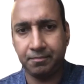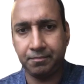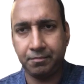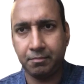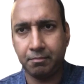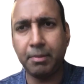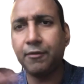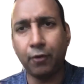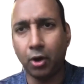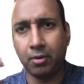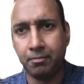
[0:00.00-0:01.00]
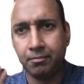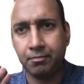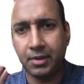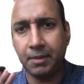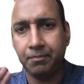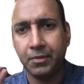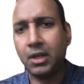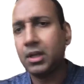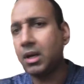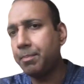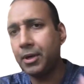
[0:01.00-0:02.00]
by far, yeah,
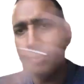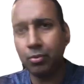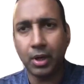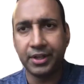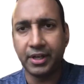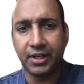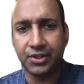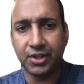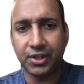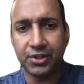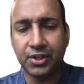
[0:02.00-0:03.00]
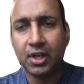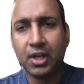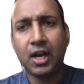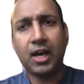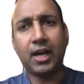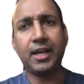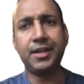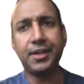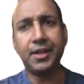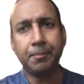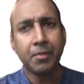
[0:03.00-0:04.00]
compared to other industries. And
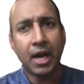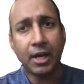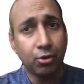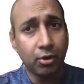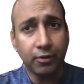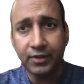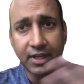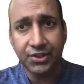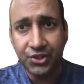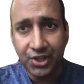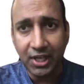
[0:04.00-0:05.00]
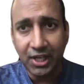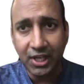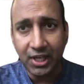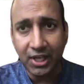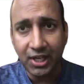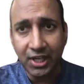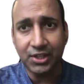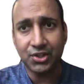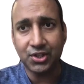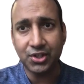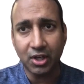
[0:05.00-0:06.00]
I don't know if that has changed since
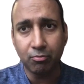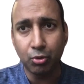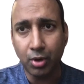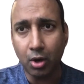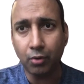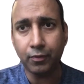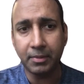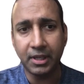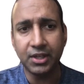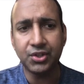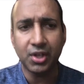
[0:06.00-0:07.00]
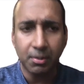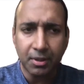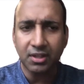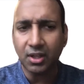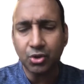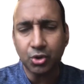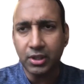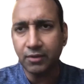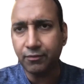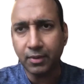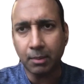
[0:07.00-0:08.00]
I've moved out from the industry, but that's only a
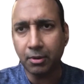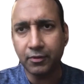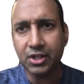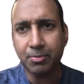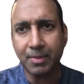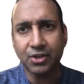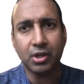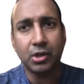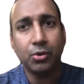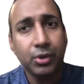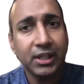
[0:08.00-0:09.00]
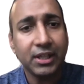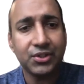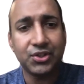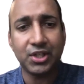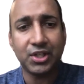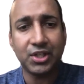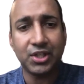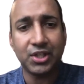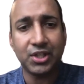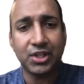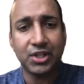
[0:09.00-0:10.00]
couple of years back. So I don't think it's changed that
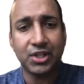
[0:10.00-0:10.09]
much.